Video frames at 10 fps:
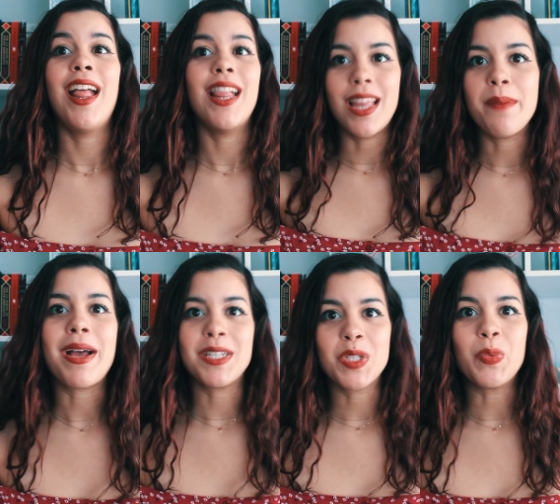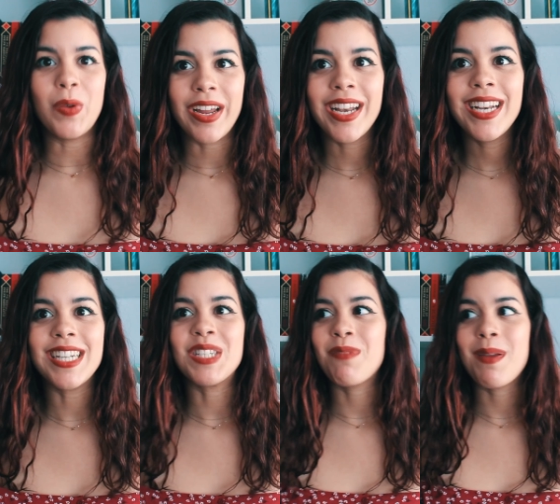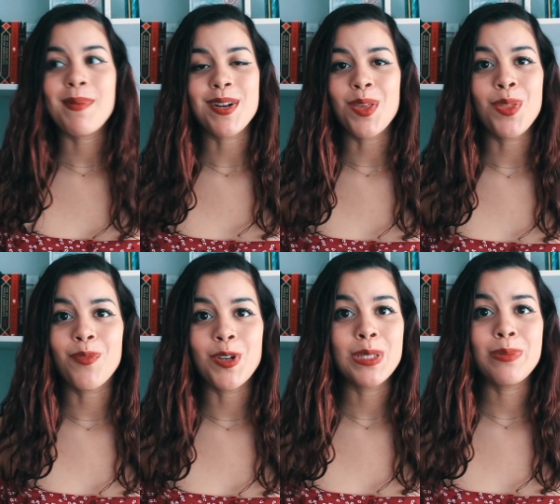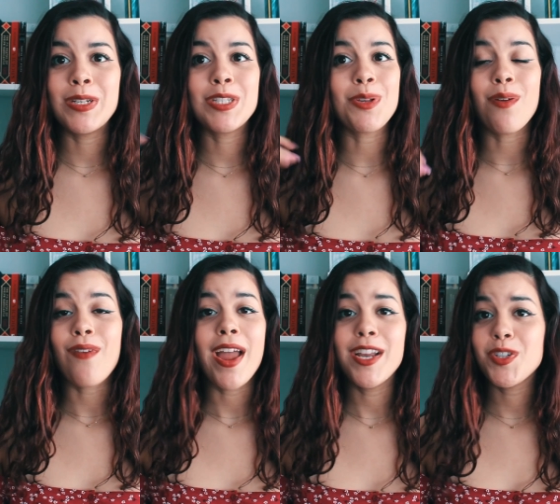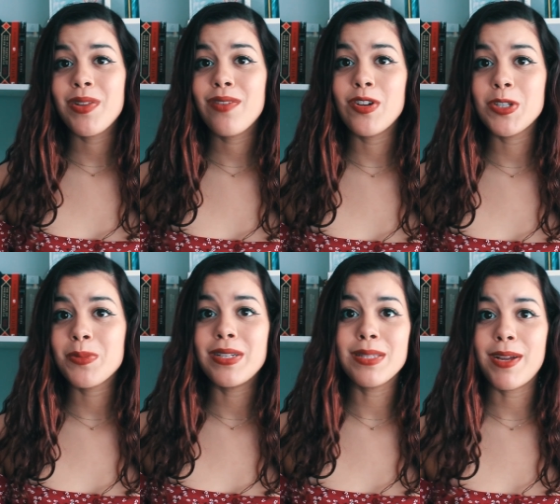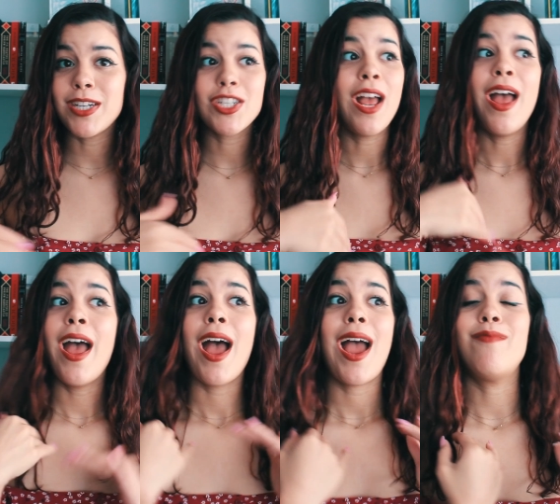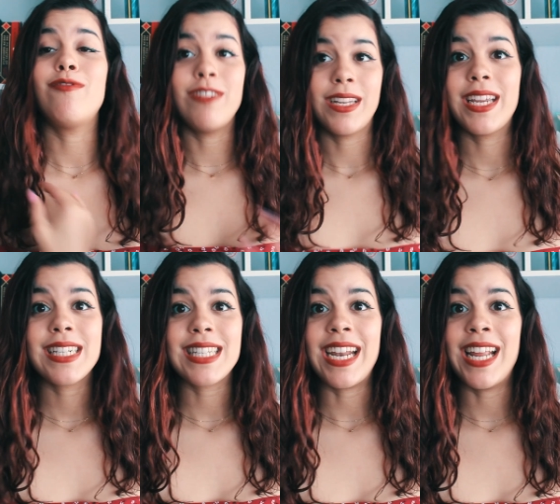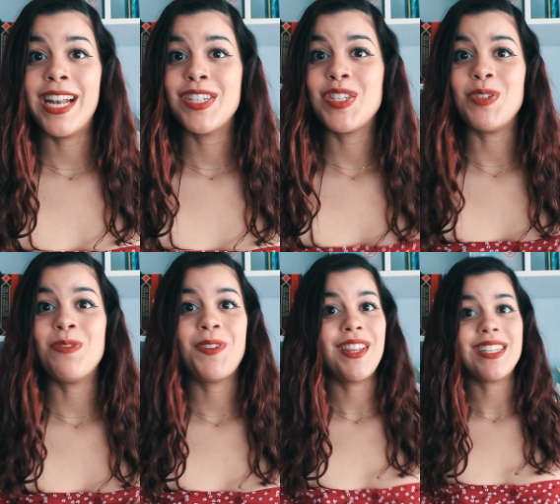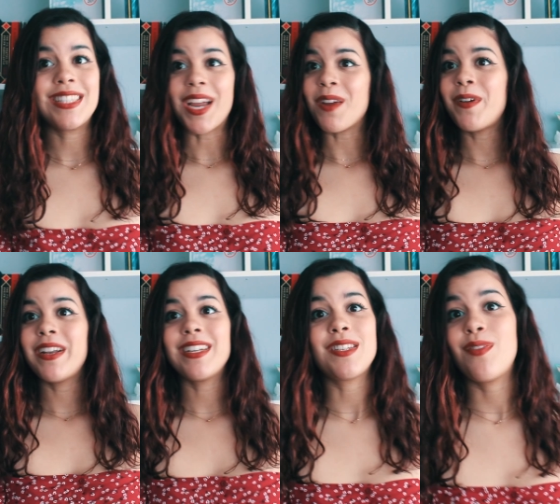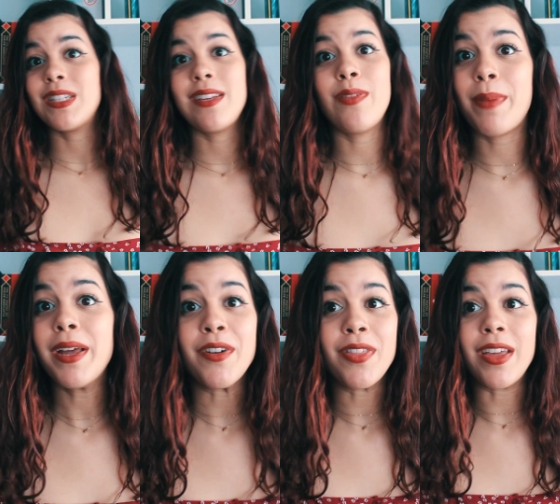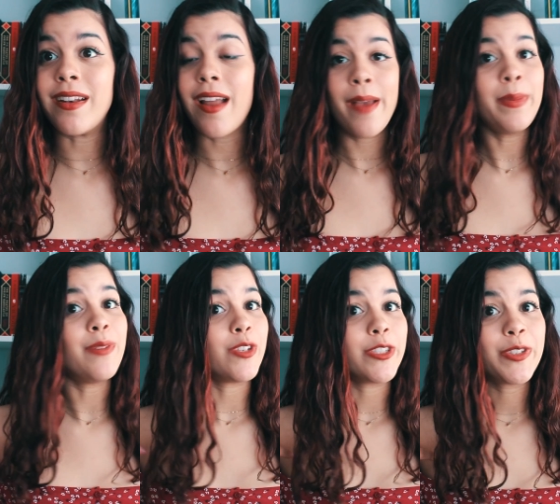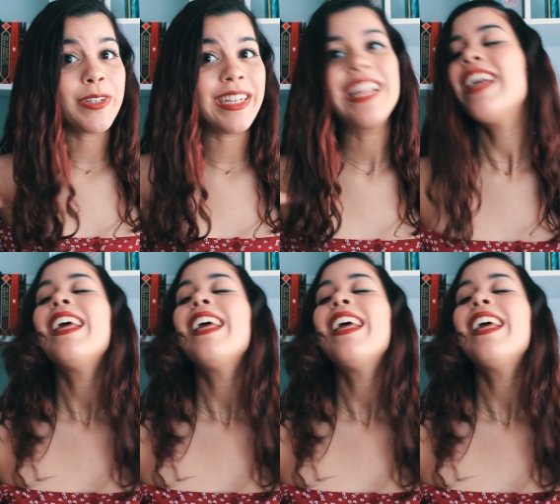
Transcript: the best one. It's way better than the first one, so if I enjoyed the first one as much, I'm really excited to read the second one because if it's even better, then I'm in for a treat.